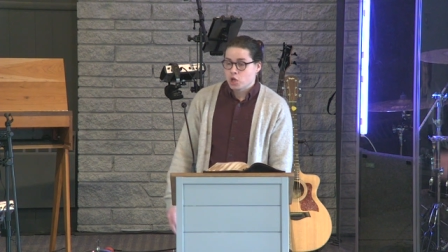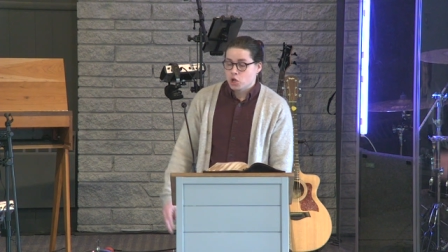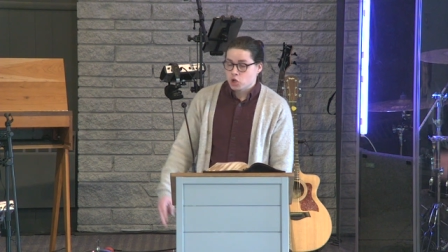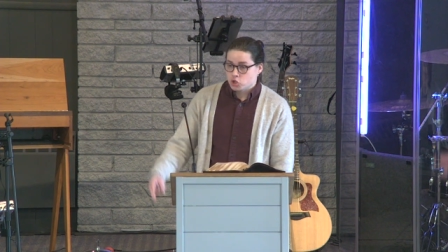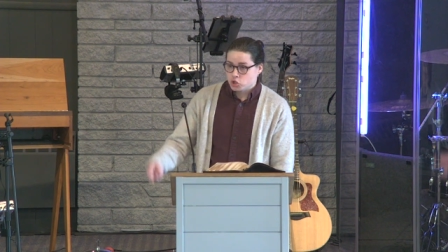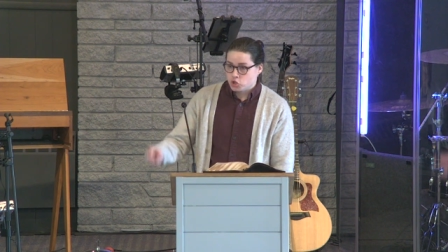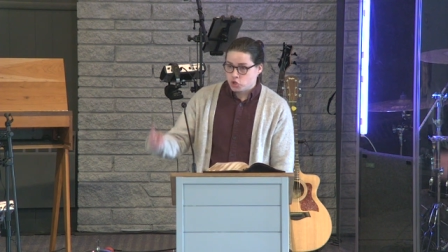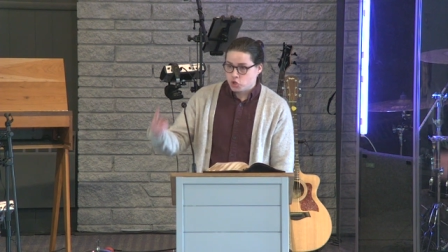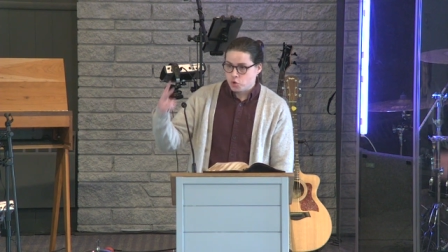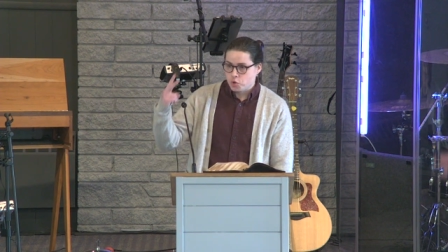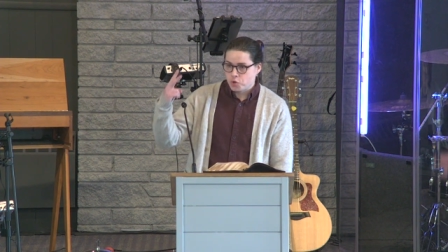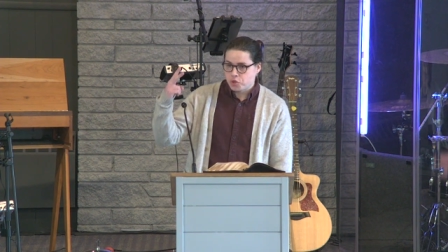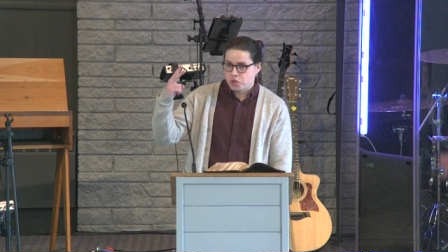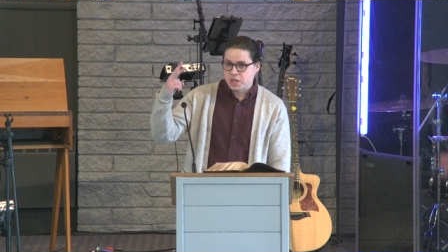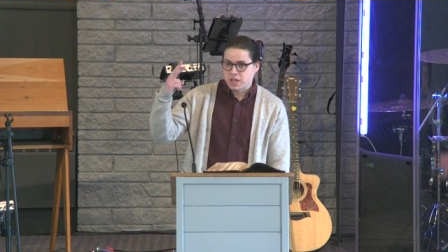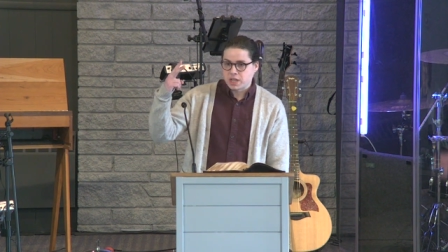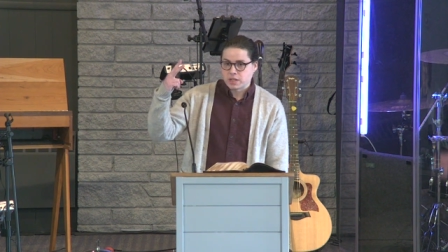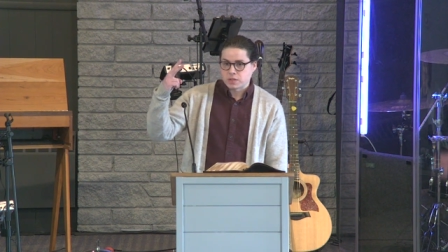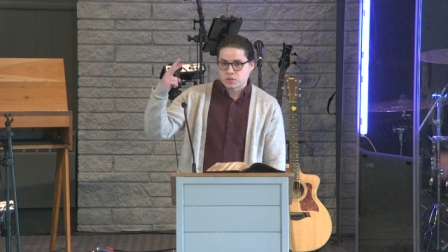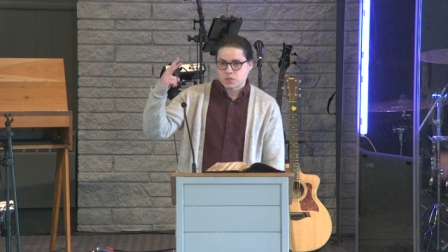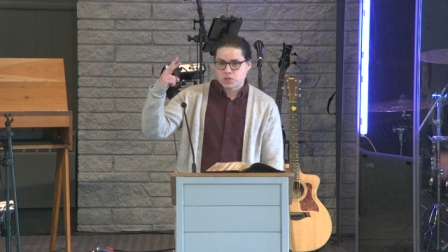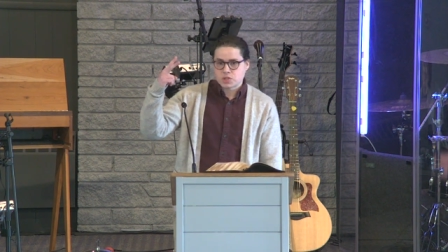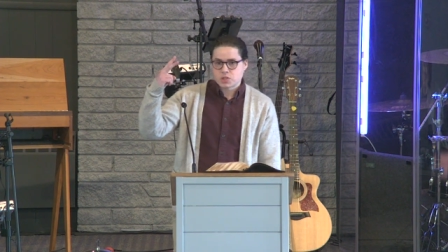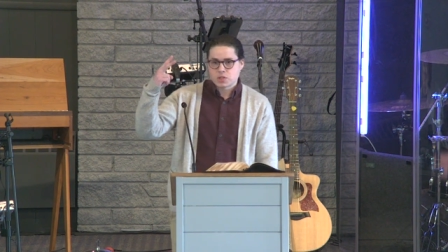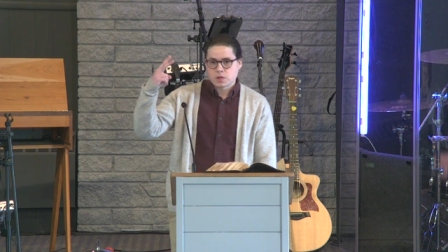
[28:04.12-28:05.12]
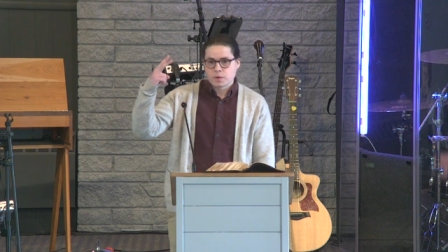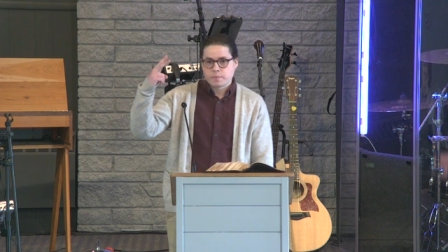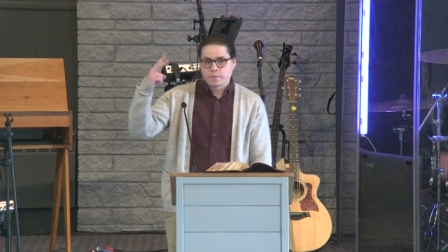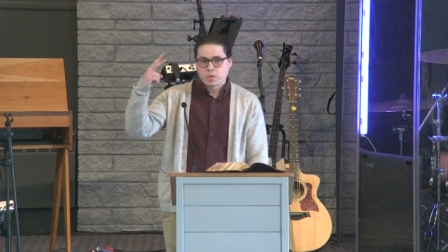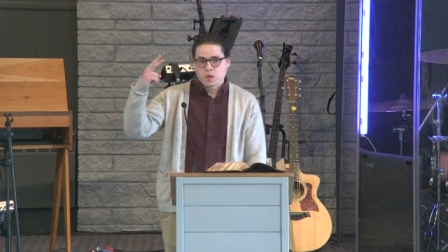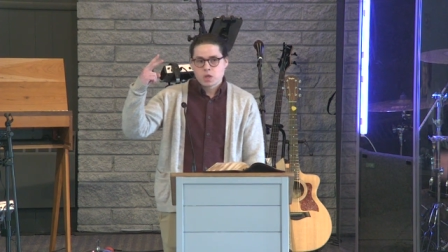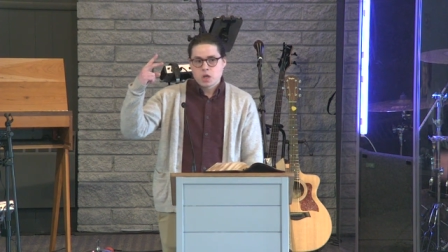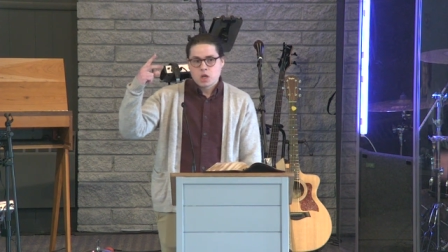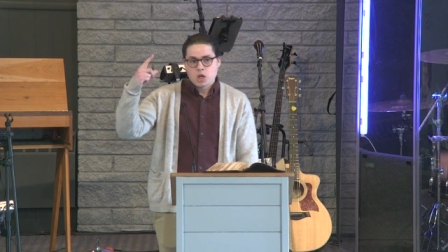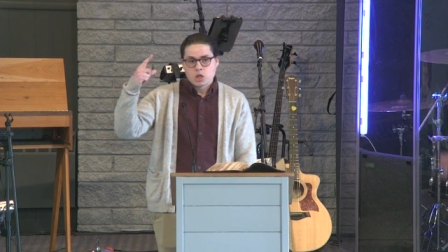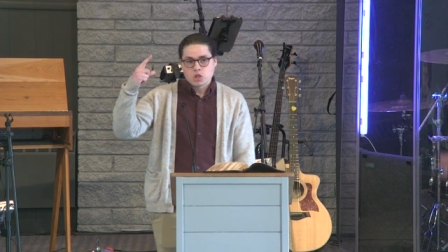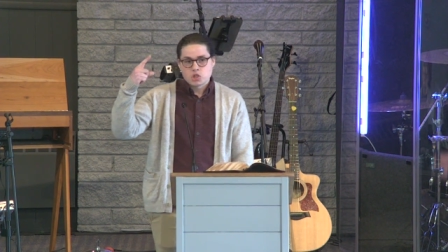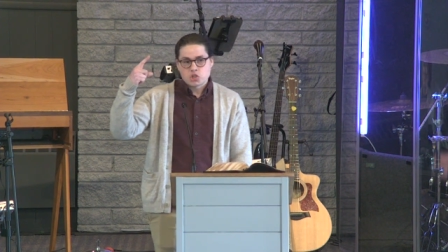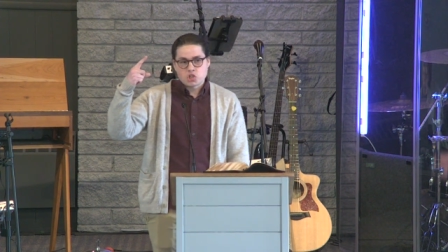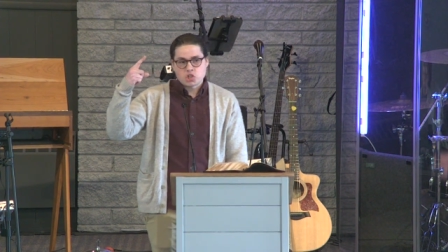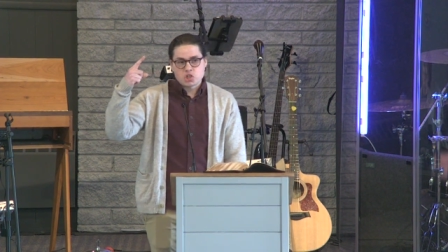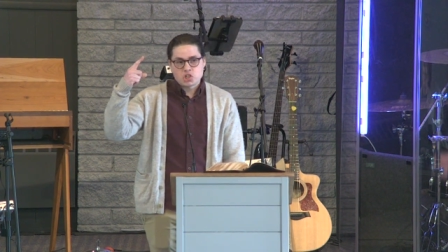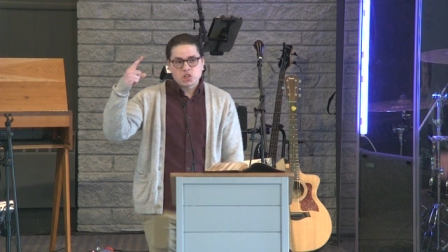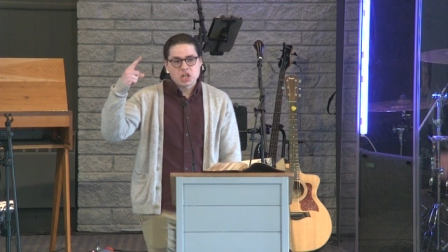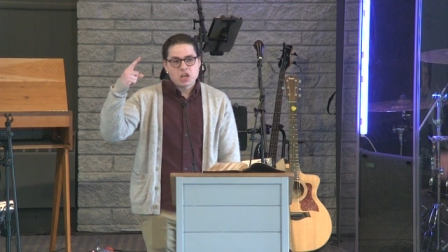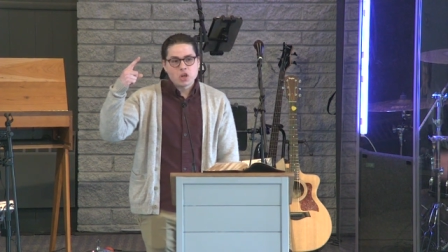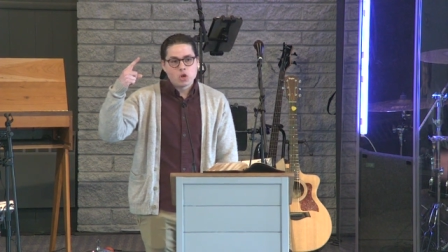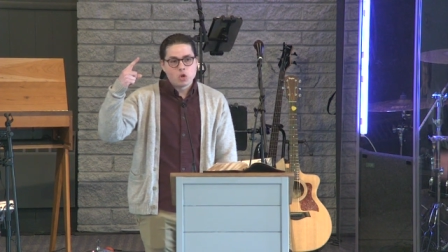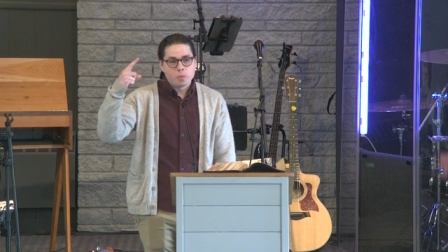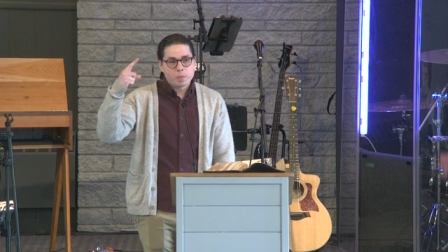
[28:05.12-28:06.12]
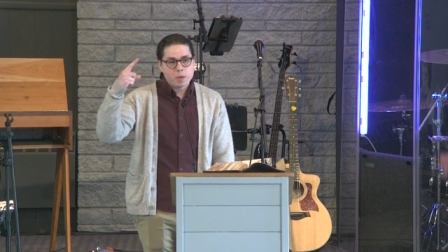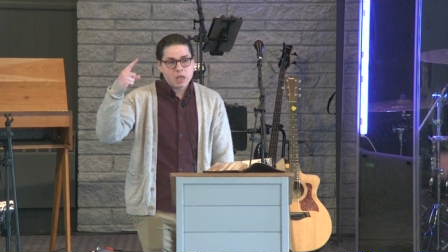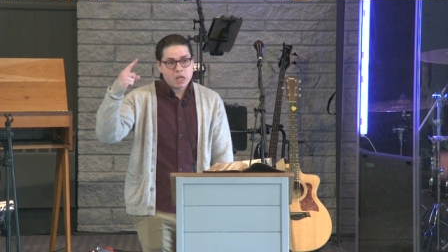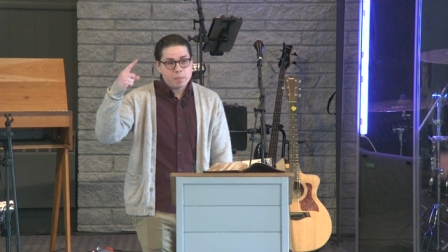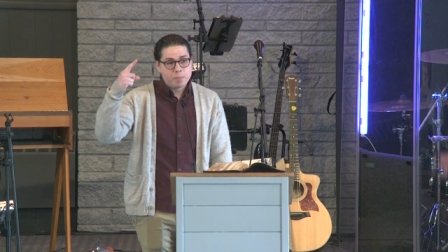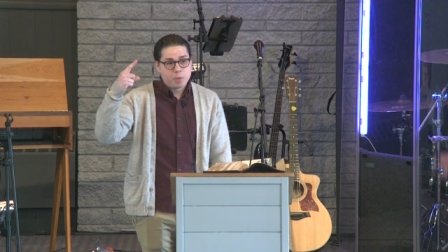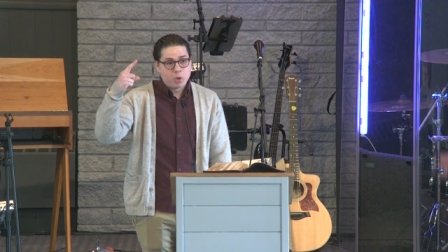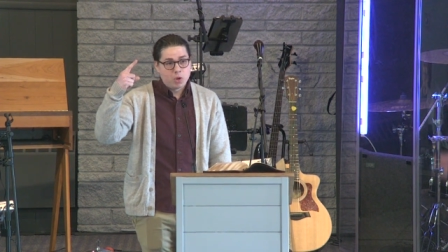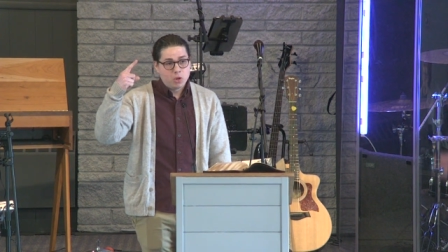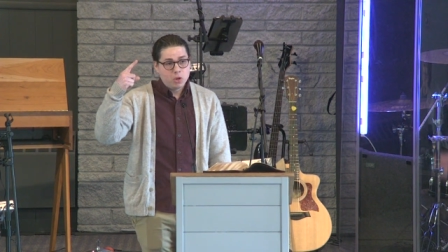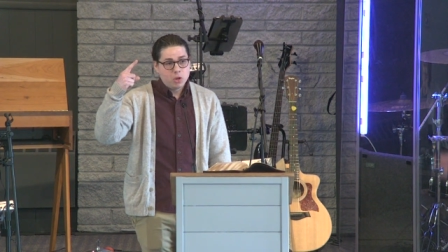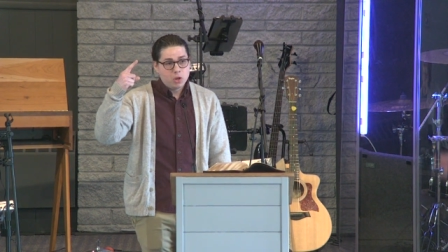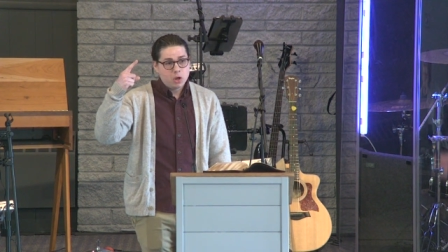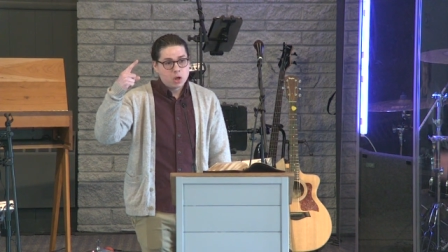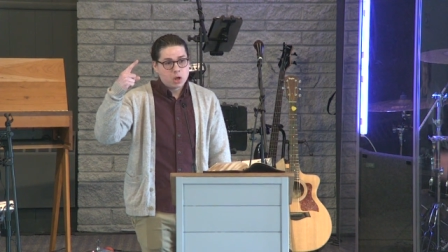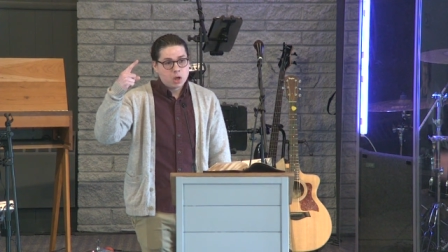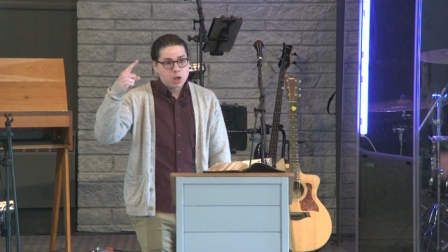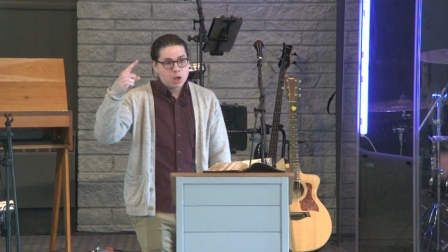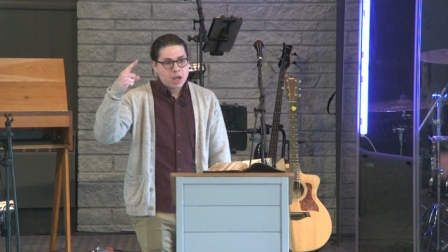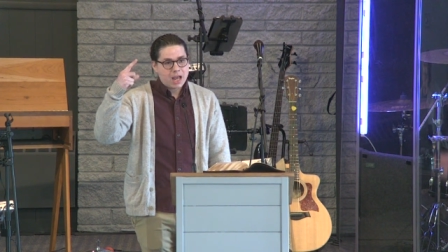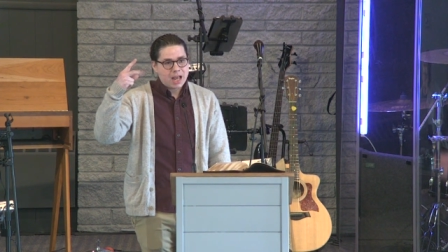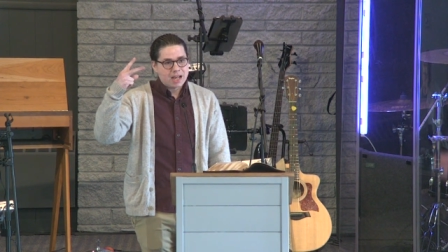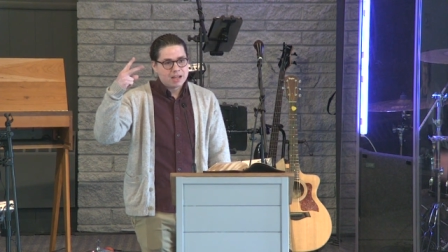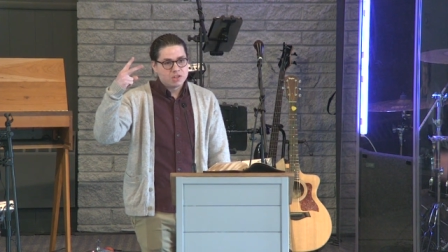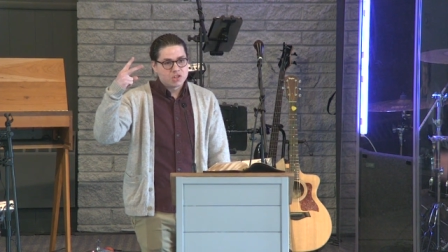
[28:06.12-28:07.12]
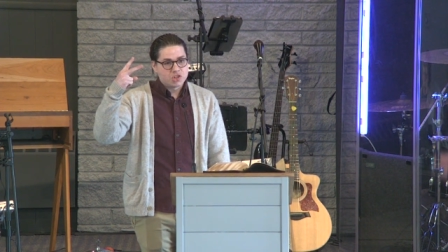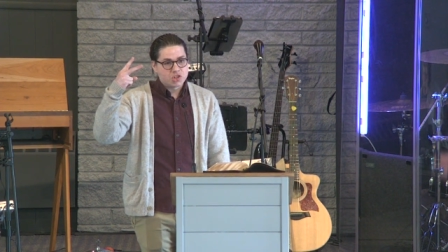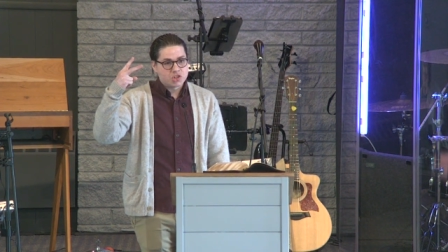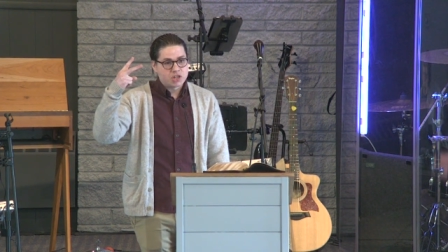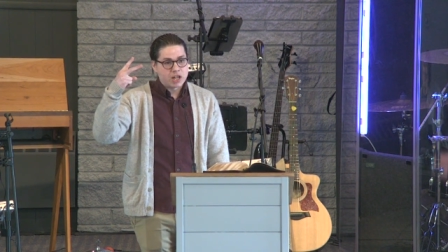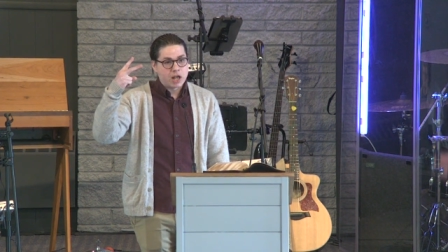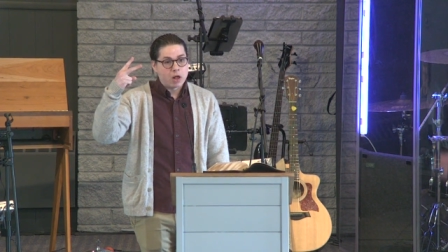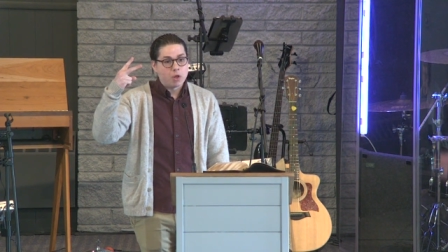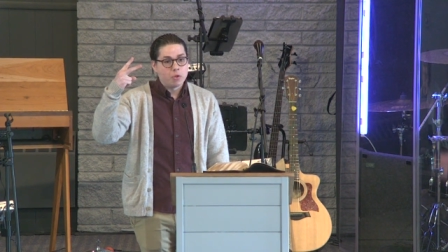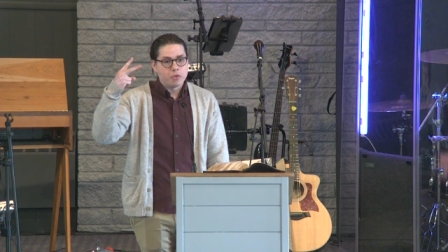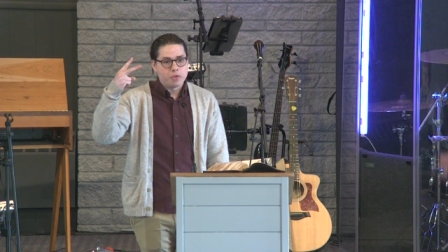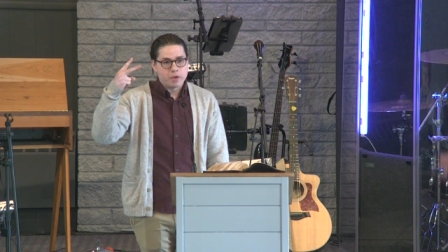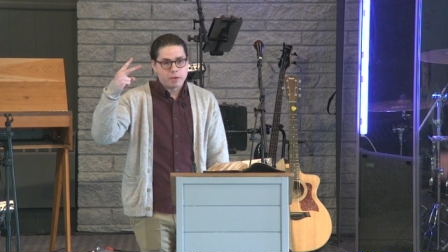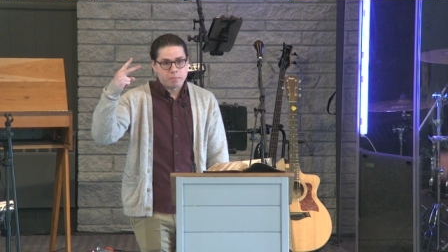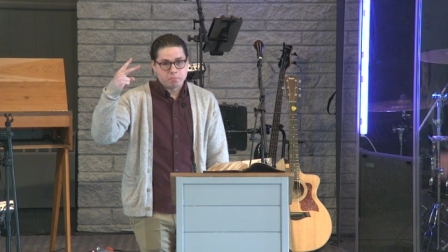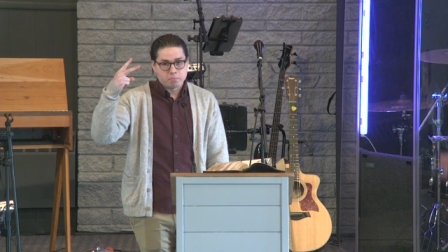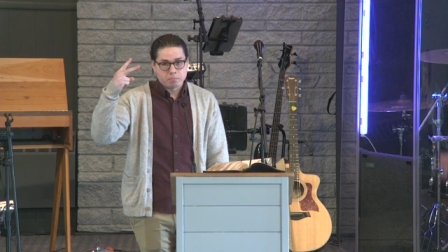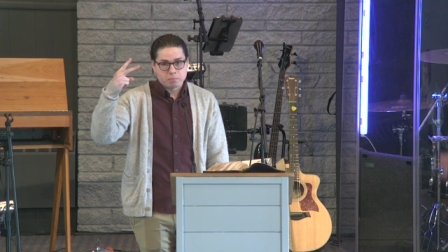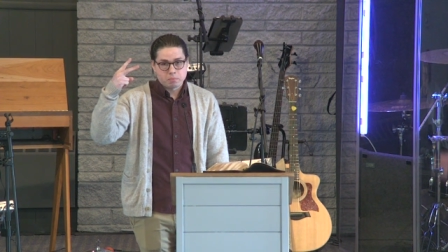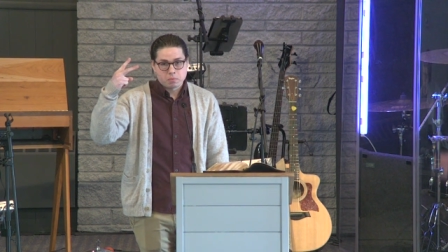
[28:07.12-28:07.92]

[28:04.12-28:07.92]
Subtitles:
Two things: steal people and sell them.